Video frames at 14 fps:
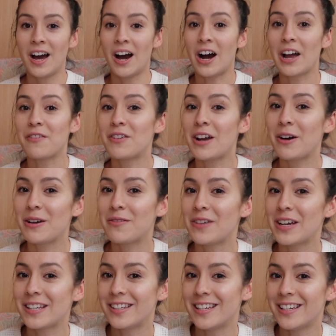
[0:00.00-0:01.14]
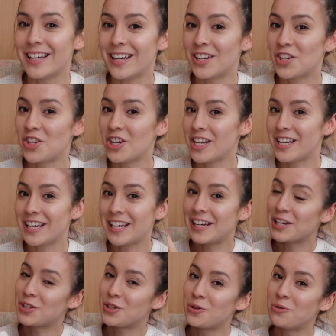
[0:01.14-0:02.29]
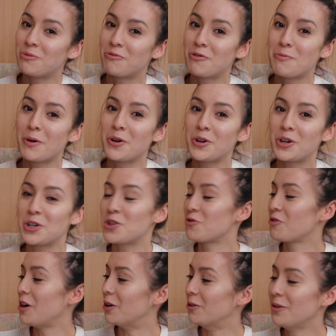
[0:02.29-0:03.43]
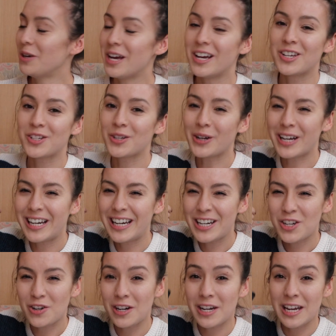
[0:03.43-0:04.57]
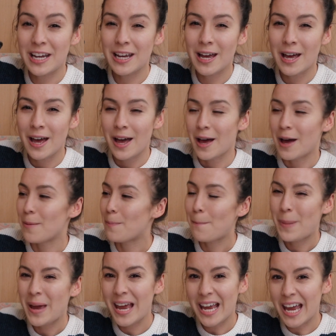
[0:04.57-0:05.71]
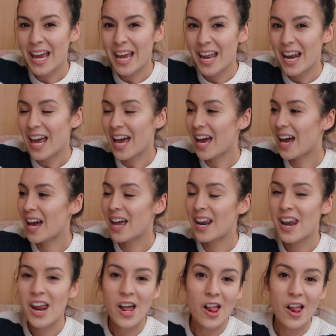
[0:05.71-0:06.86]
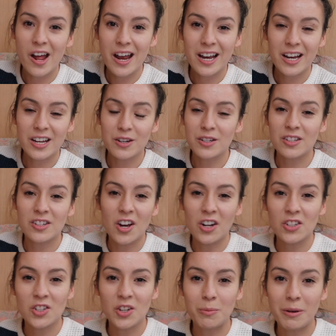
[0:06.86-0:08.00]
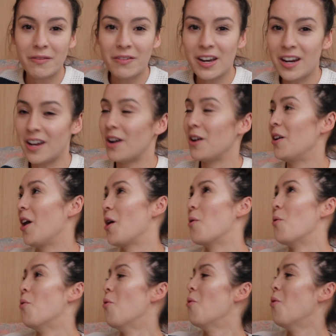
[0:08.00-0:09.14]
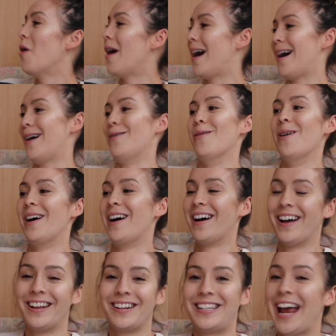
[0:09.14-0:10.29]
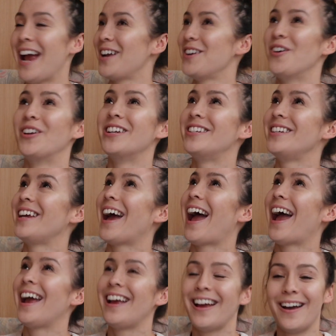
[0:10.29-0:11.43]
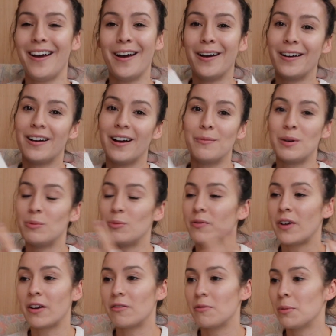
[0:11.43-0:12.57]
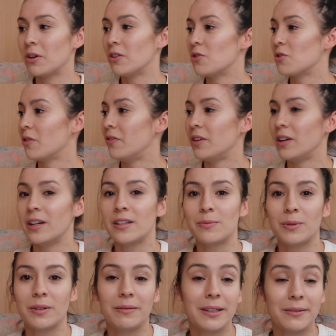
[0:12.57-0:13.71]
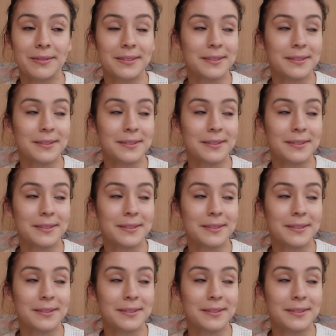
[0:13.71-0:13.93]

I have now invested in a cheeky little remote control so I can literally ping it and it can start and stop my video. Like, wow, technology, eh? I mean, we've had a remote control for years, but yeah.